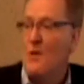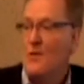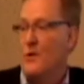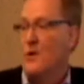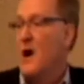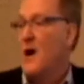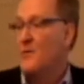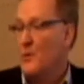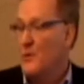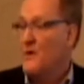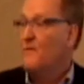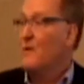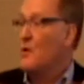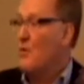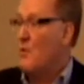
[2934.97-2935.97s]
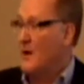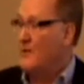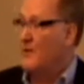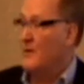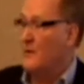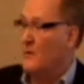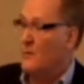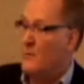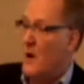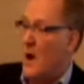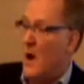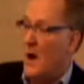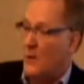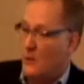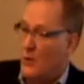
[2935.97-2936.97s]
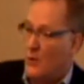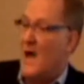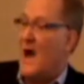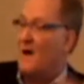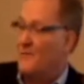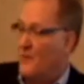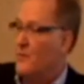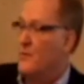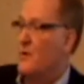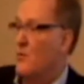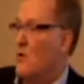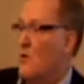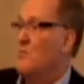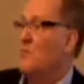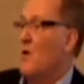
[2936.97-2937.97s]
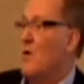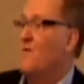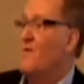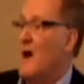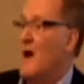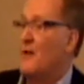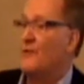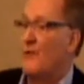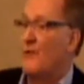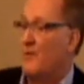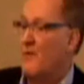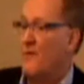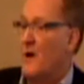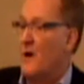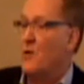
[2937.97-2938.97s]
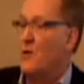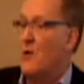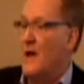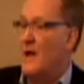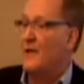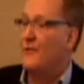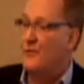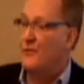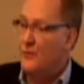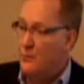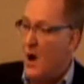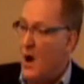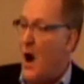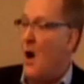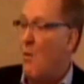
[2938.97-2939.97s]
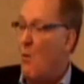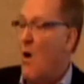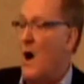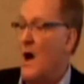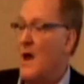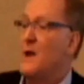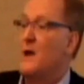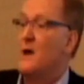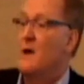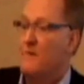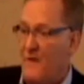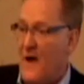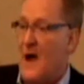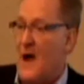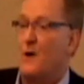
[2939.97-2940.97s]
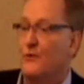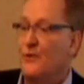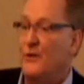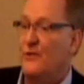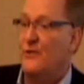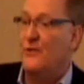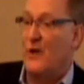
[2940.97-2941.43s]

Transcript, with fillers: out whether or not they're even going to uh, look after their own profile. Some of our clients do not want faculty